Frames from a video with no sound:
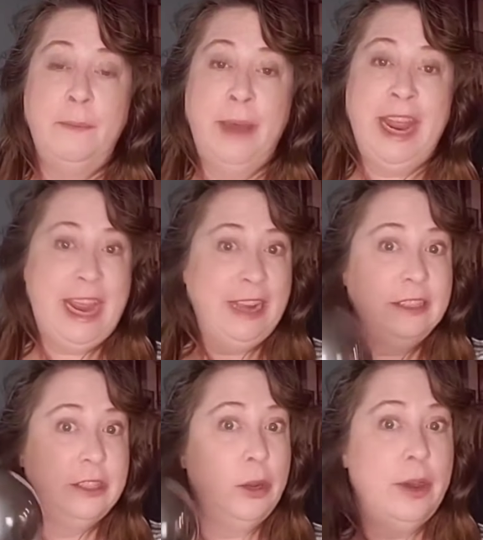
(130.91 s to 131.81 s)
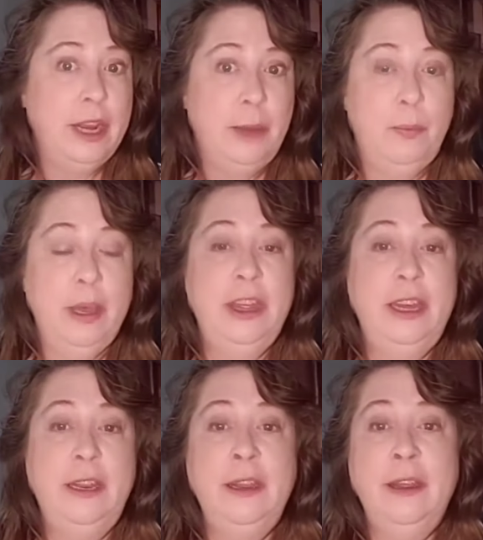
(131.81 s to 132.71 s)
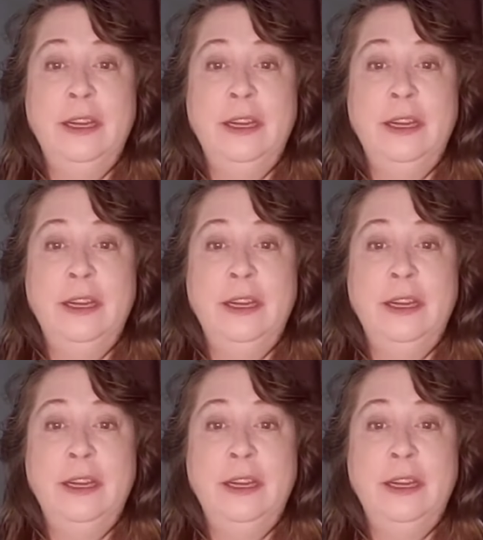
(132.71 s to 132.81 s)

my hand's going up with it